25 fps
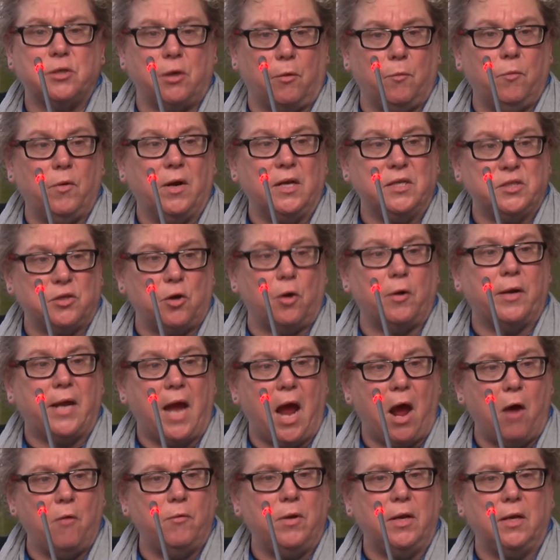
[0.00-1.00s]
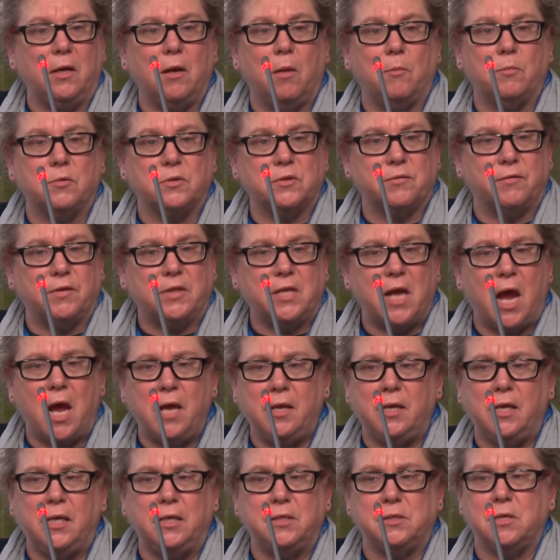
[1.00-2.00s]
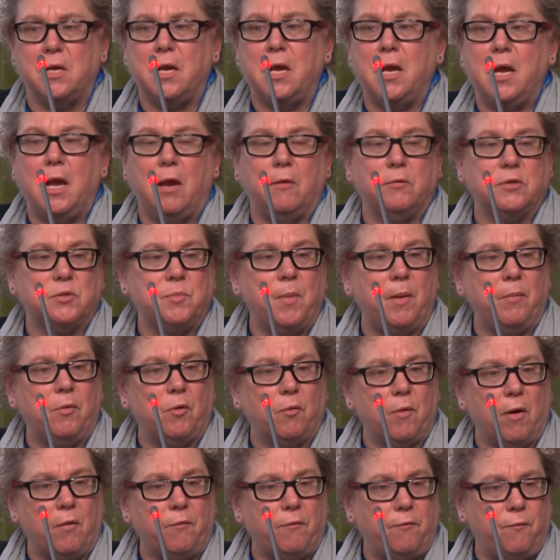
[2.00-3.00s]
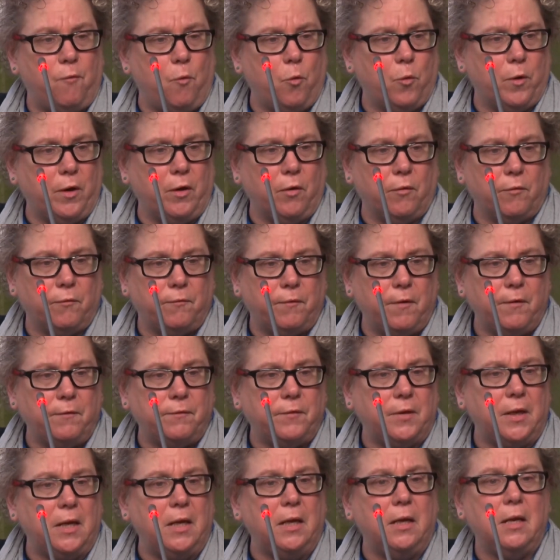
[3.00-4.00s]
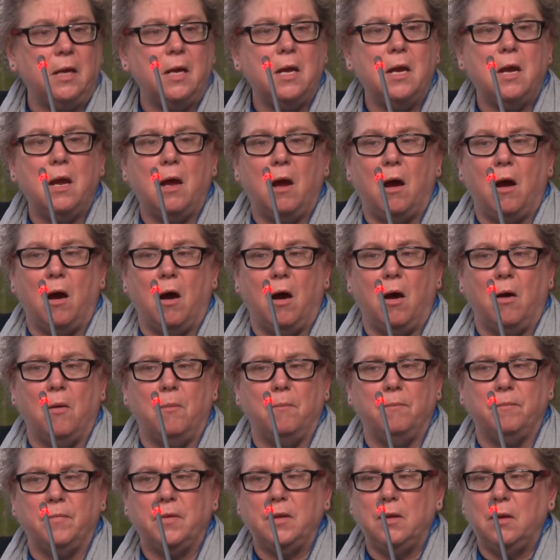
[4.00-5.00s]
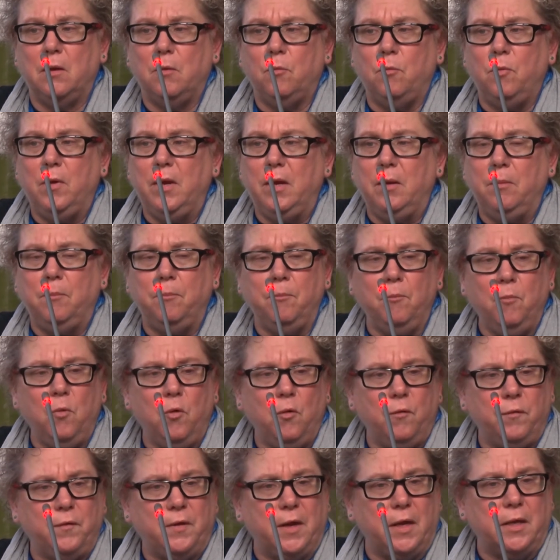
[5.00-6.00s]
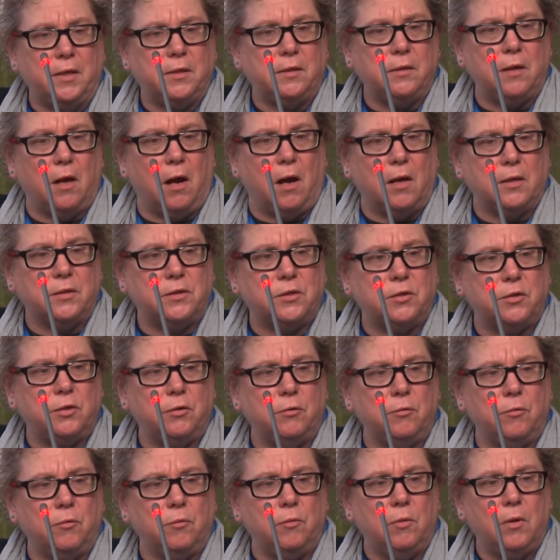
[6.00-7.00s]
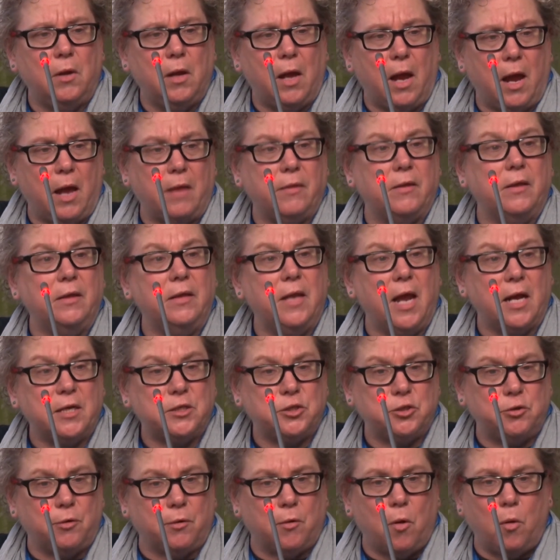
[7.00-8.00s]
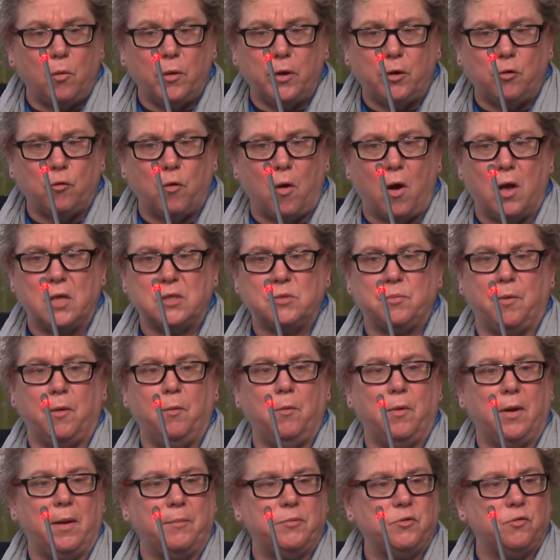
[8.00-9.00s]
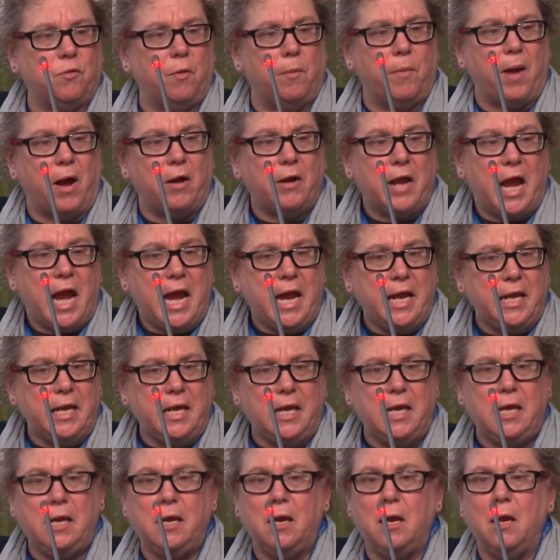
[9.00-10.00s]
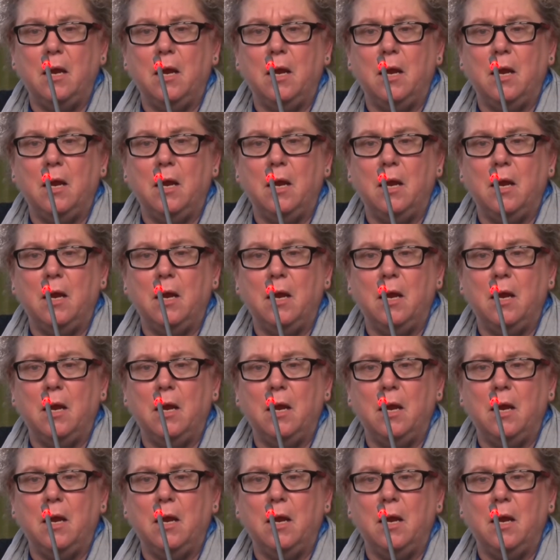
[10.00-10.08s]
When I started counting numbers of attendees, it was maybe around 40 or 50. We moved it to the next year at Holy Cross. We went up to about 80.